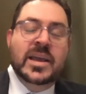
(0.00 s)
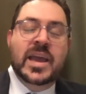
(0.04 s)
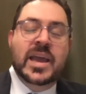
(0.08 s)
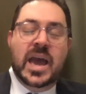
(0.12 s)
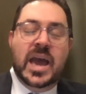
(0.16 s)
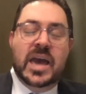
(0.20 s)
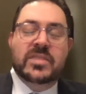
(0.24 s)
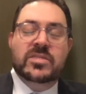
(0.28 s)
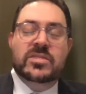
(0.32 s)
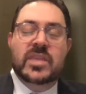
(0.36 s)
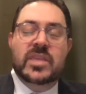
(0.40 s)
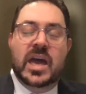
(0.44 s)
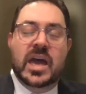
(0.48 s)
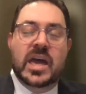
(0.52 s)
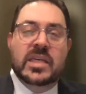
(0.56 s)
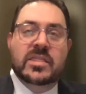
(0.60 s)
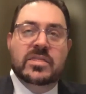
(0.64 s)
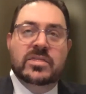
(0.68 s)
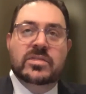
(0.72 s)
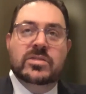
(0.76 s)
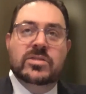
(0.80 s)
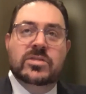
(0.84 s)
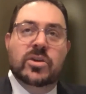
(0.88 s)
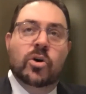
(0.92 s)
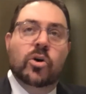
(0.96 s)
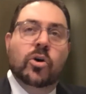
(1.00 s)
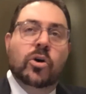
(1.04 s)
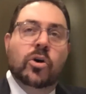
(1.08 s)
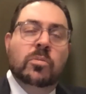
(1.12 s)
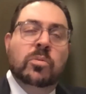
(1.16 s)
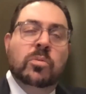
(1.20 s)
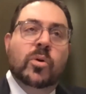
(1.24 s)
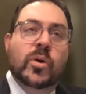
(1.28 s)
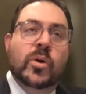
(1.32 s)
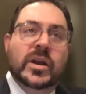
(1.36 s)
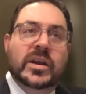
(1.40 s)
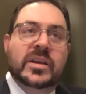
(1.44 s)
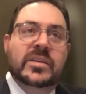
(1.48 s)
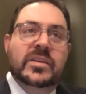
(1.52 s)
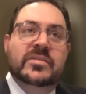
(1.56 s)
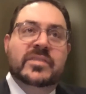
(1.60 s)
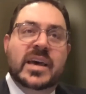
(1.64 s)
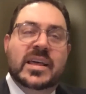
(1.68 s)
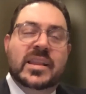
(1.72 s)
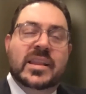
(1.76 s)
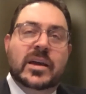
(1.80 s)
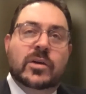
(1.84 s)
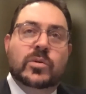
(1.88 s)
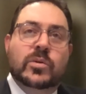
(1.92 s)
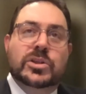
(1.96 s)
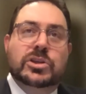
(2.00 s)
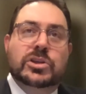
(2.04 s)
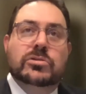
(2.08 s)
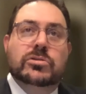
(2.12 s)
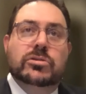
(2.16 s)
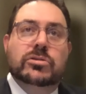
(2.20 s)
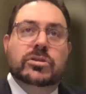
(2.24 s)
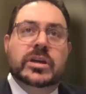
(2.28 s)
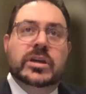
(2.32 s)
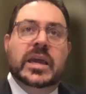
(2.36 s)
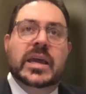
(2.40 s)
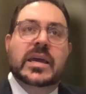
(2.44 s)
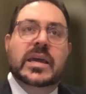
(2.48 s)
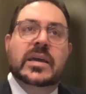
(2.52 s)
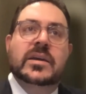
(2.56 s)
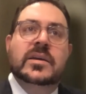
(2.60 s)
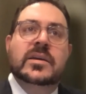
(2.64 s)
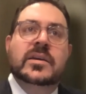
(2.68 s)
And the whole point is that, like, when you look at